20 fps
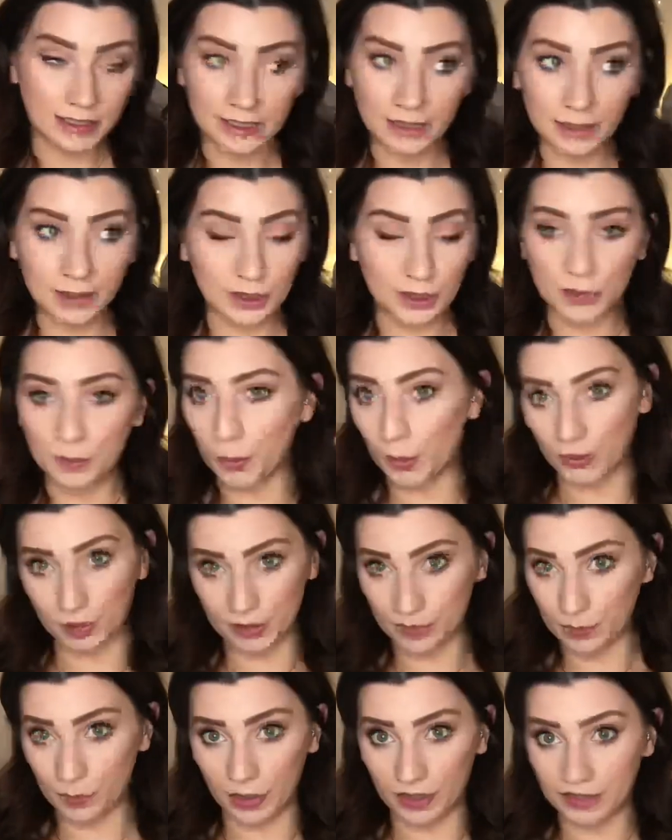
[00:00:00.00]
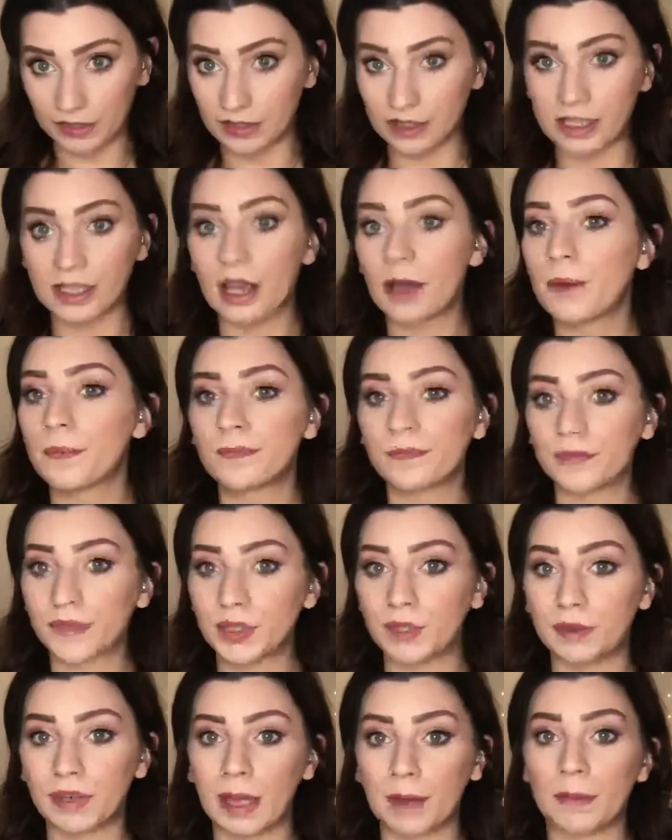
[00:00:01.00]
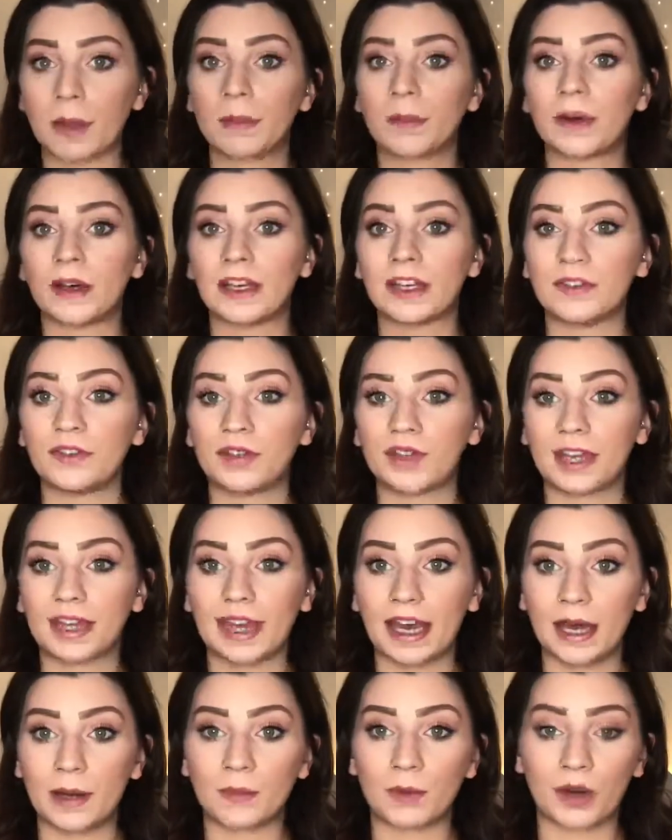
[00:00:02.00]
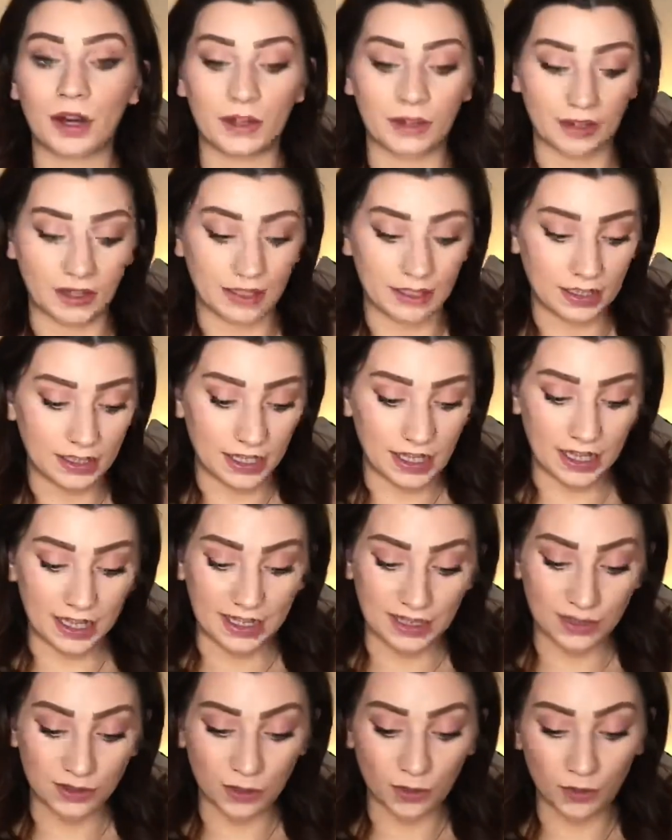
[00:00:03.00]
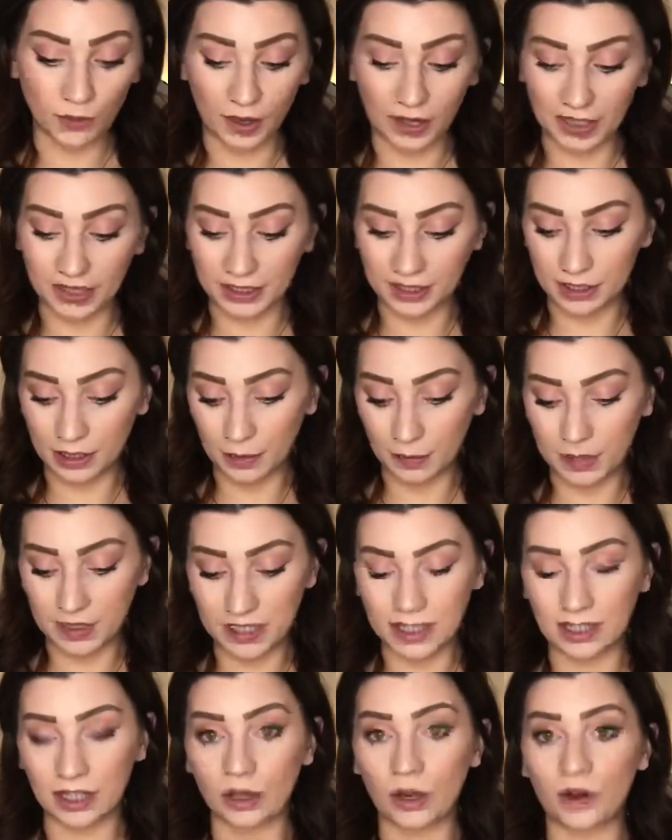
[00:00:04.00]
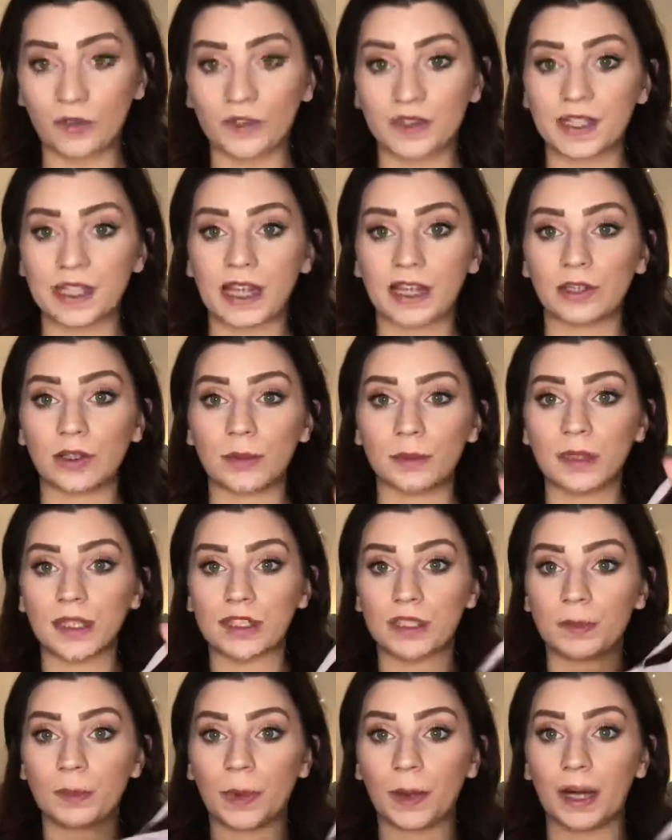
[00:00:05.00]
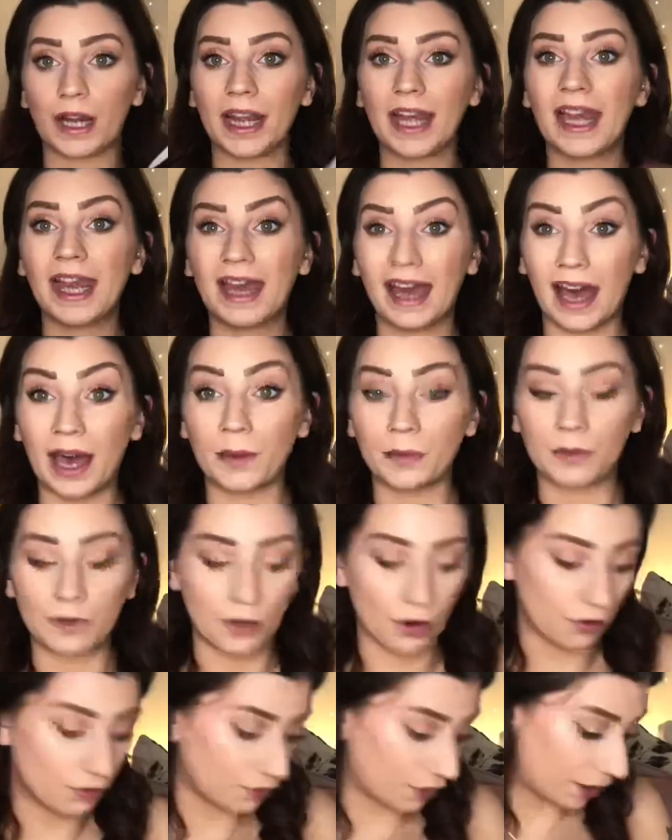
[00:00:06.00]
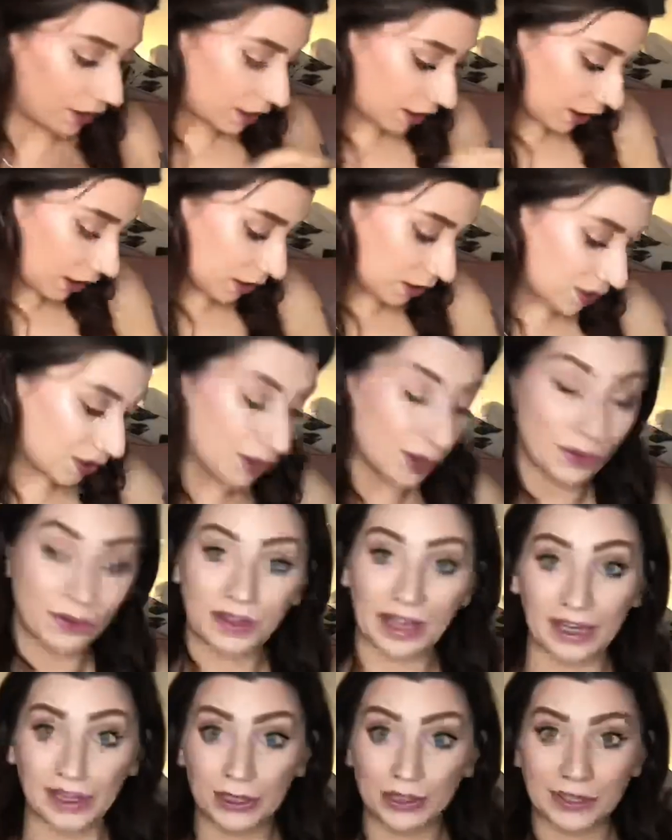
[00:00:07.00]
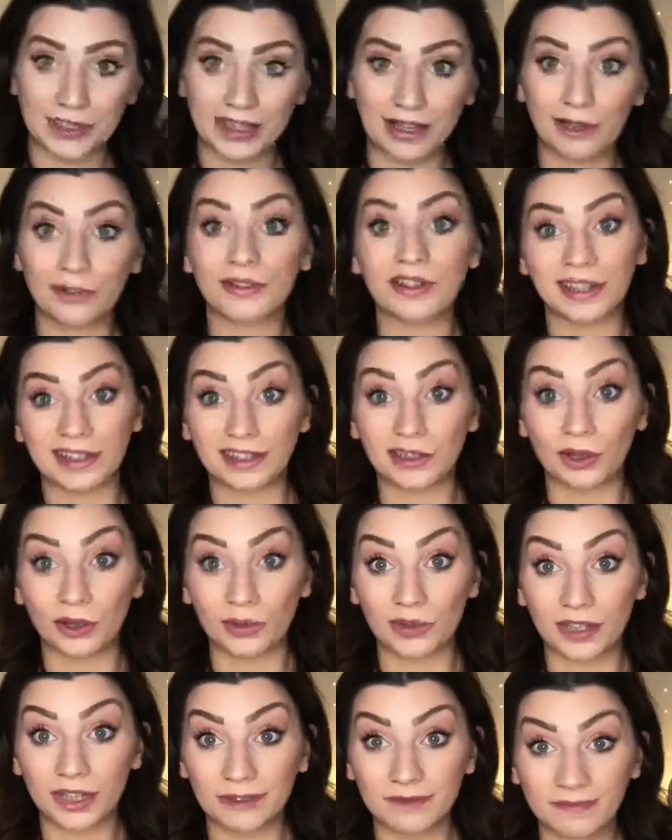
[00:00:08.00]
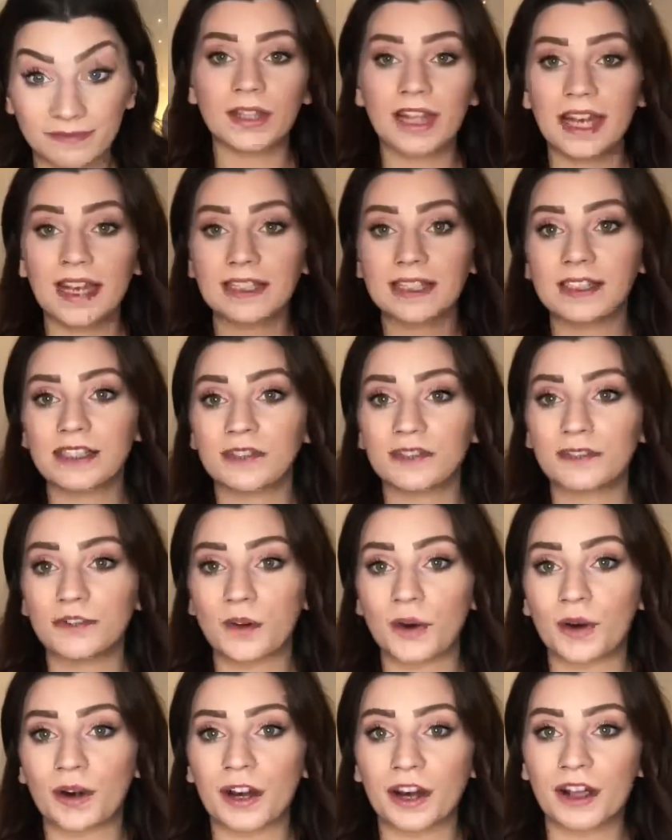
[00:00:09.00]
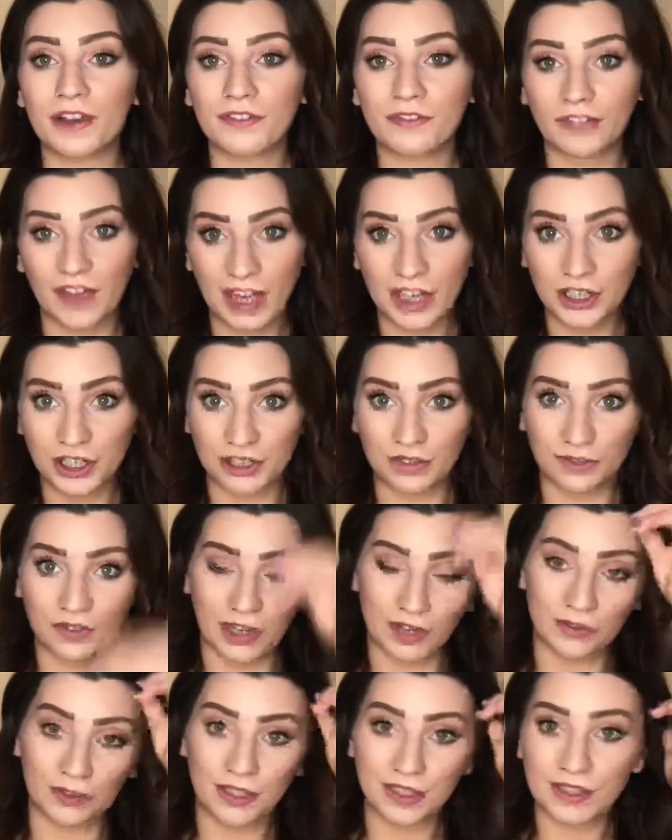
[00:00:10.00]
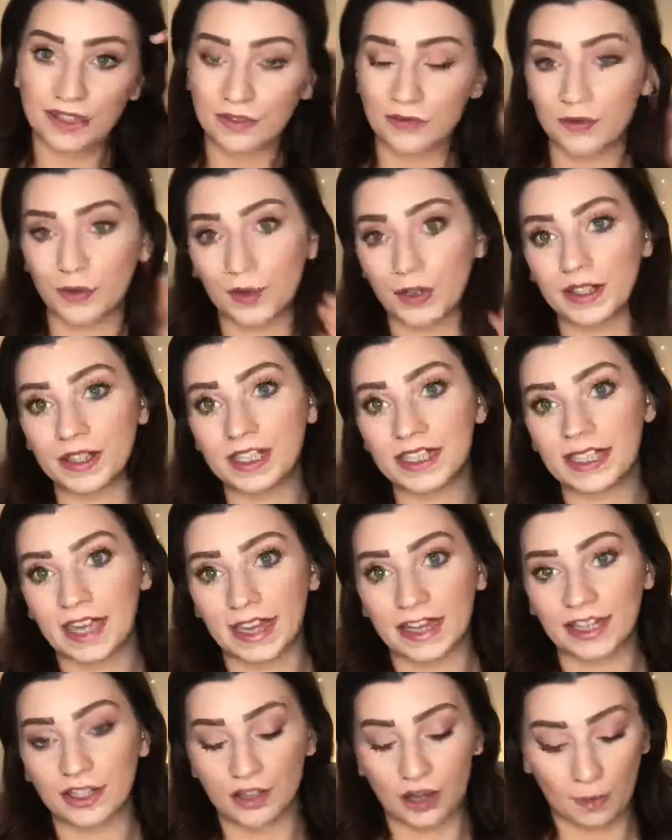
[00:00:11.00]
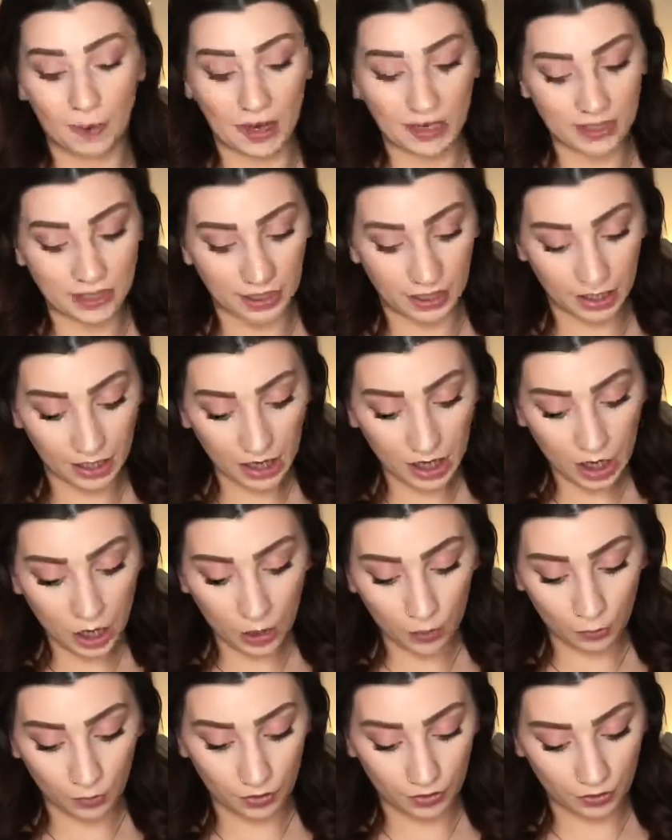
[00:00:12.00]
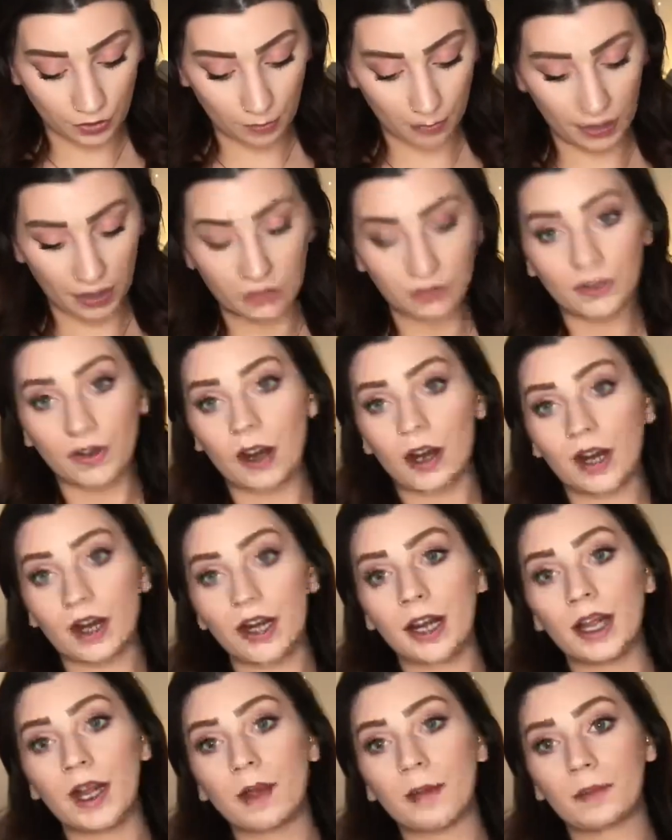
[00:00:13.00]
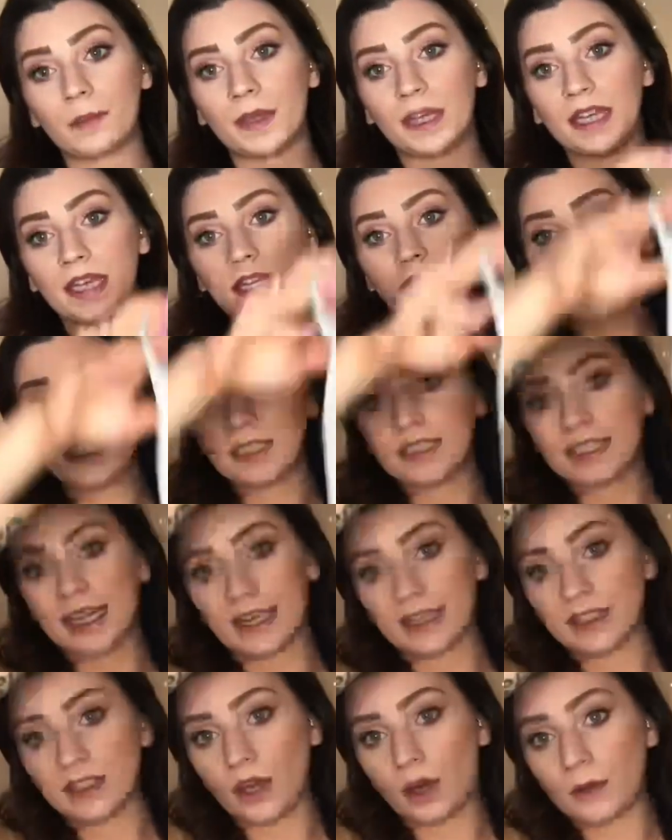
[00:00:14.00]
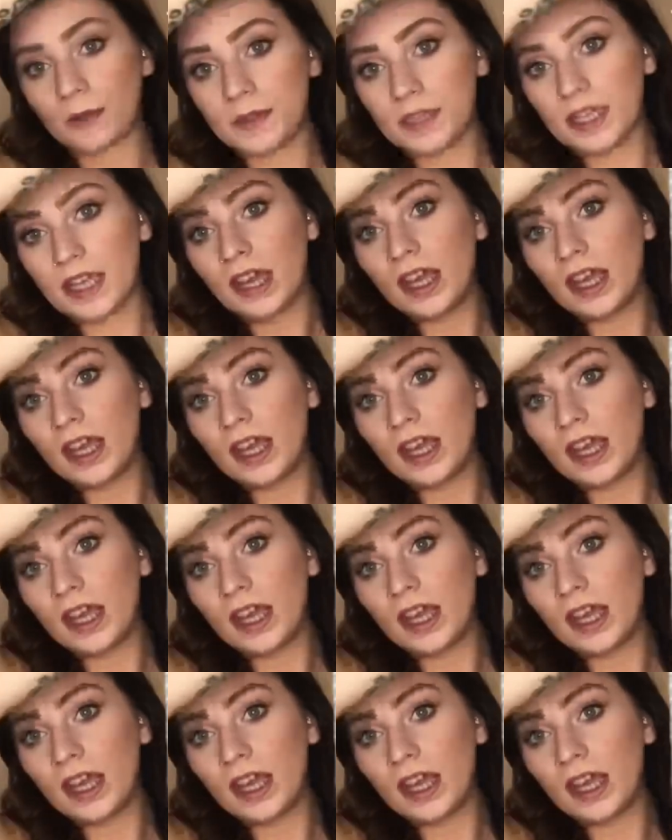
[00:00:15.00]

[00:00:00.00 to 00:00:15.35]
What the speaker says: sports ones, you name it. But if you can get a bra that is non-wired but still offers that little bit of support, I would go for it because you'll thank yourself in the long run. Last, for fashion favourites for the second trimester would by far be tank tops.